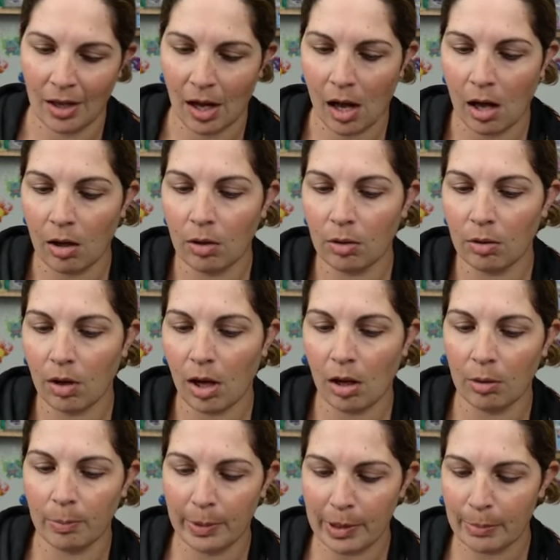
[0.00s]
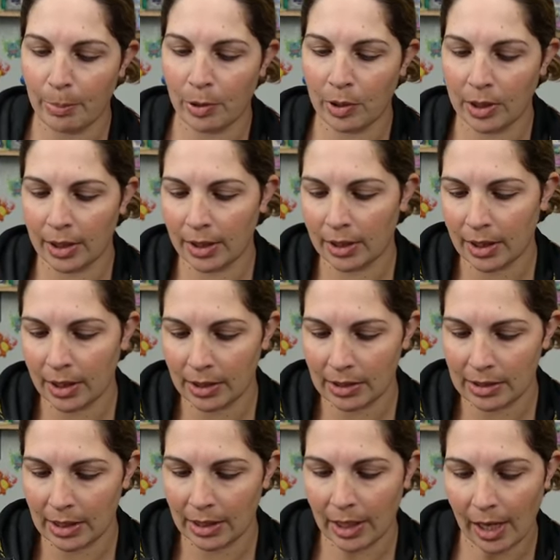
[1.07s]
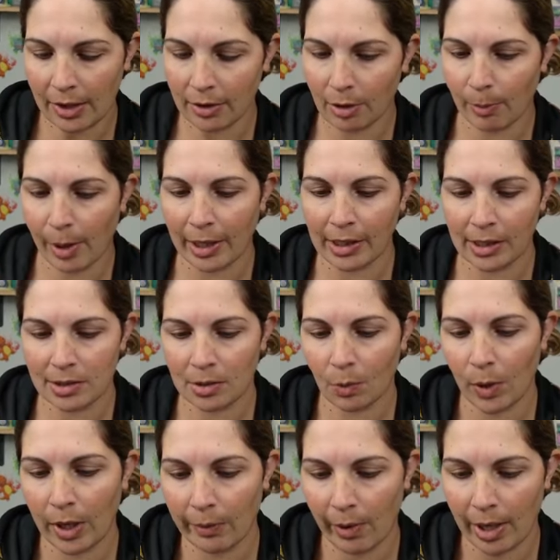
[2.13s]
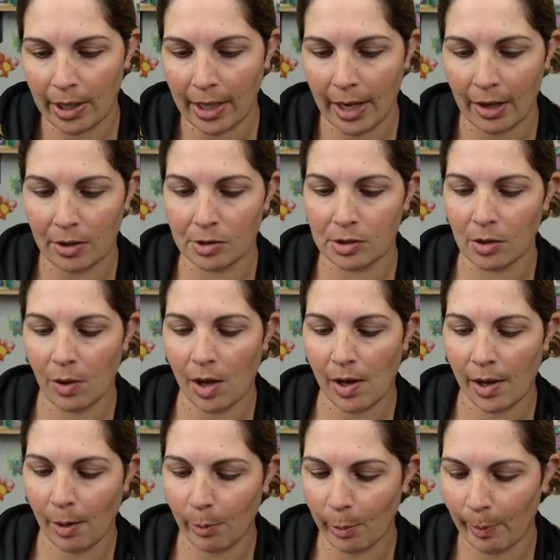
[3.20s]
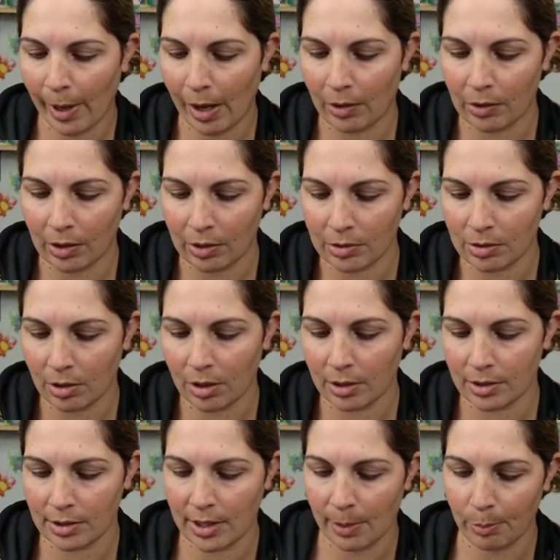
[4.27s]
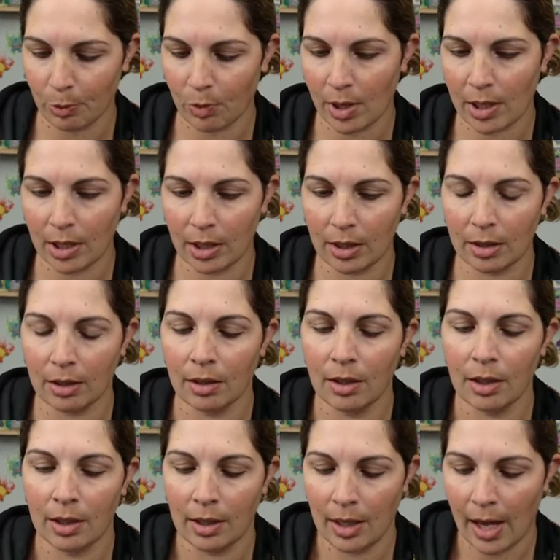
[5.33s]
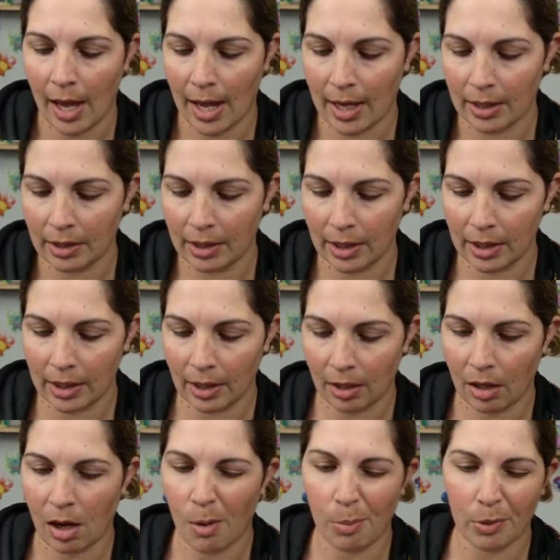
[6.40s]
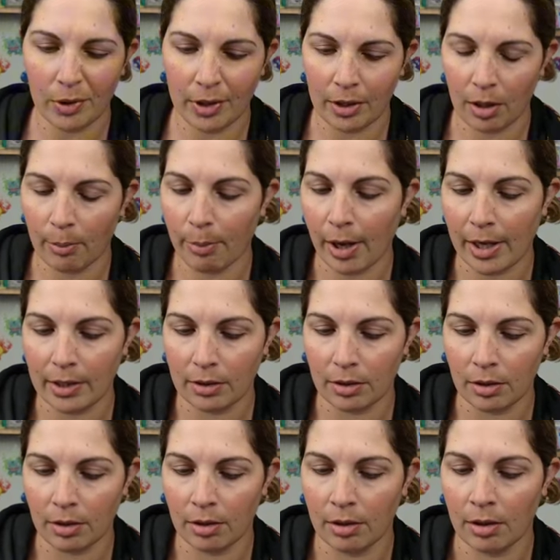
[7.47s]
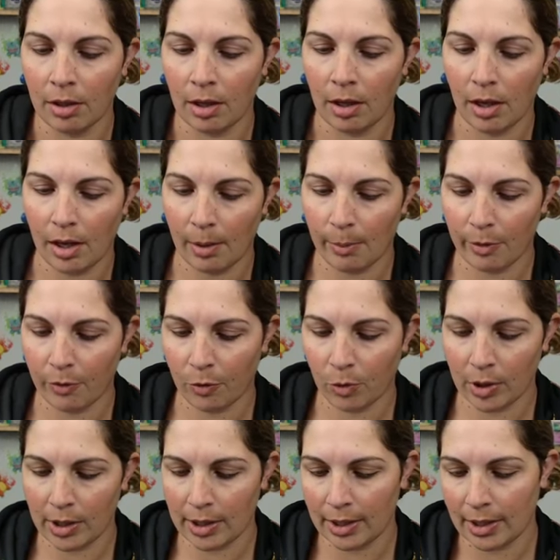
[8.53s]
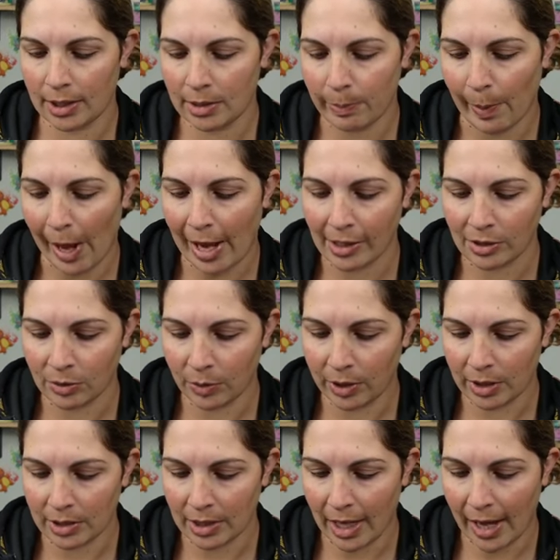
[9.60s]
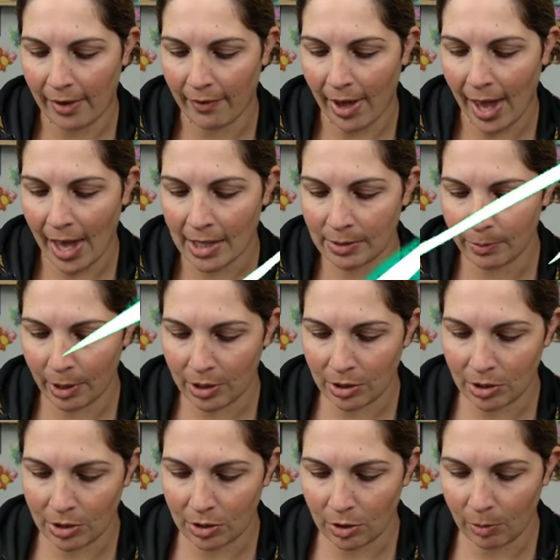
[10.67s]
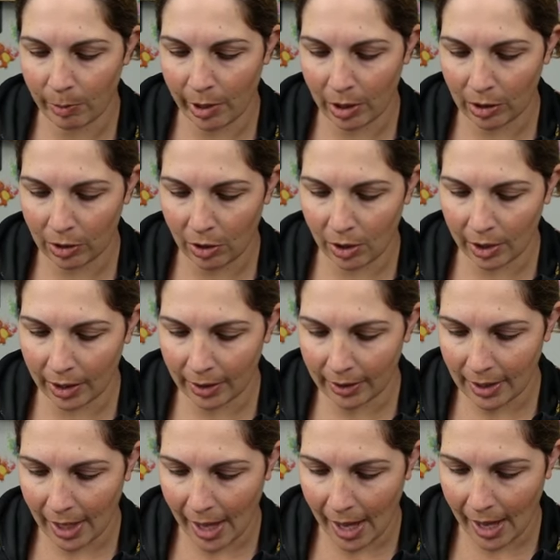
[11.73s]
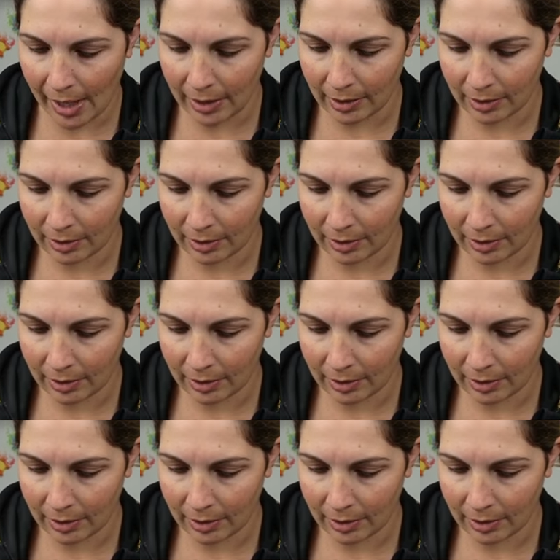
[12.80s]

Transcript: I'll I'll be putting things together. Mikey's away right now, so I'll help him out and I'll start separating and getting a couple in our binder. Uh, before he gets back, so he doesn't have as much to do. But look at that,